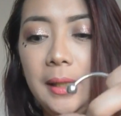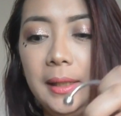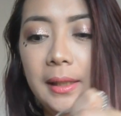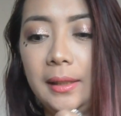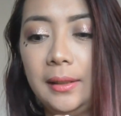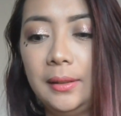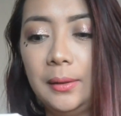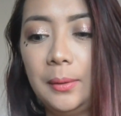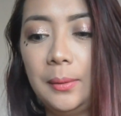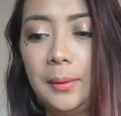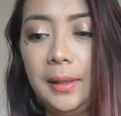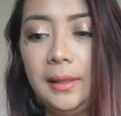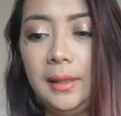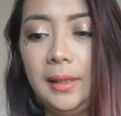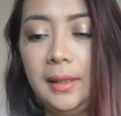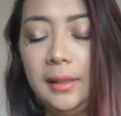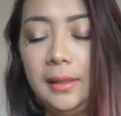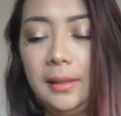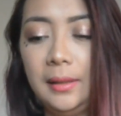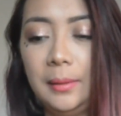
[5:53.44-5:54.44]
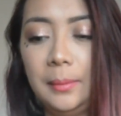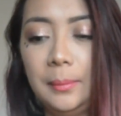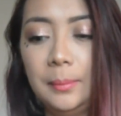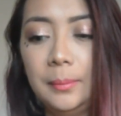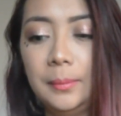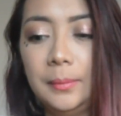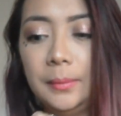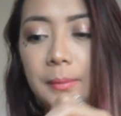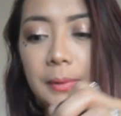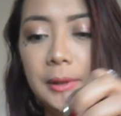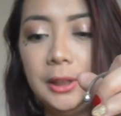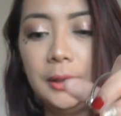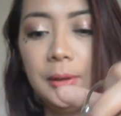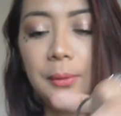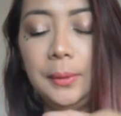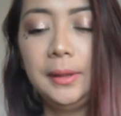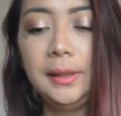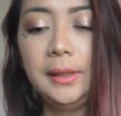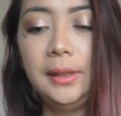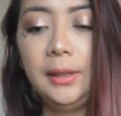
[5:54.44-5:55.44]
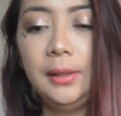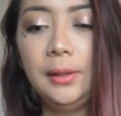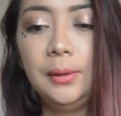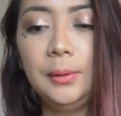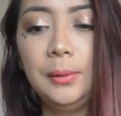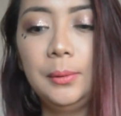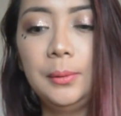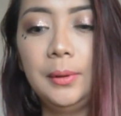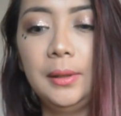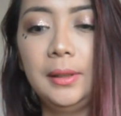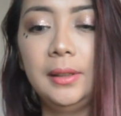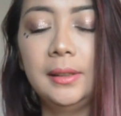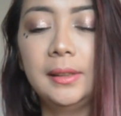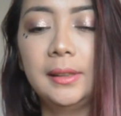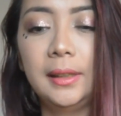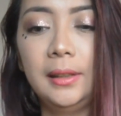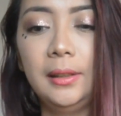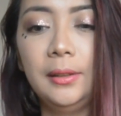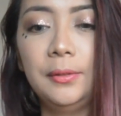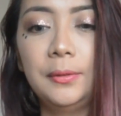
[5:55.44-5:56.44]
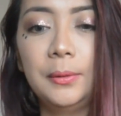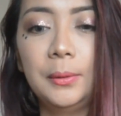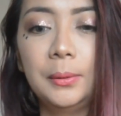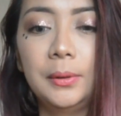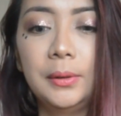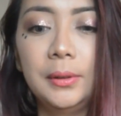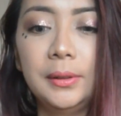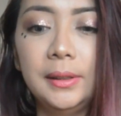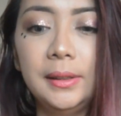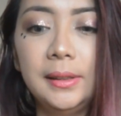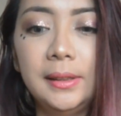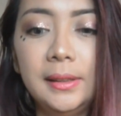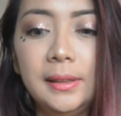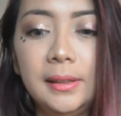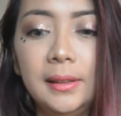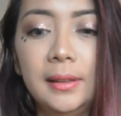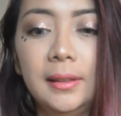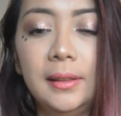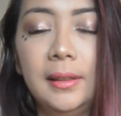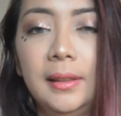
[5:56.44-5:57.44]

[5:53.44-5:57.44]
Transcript: I can go ahead and um, show it to you. I'm just gonna focus.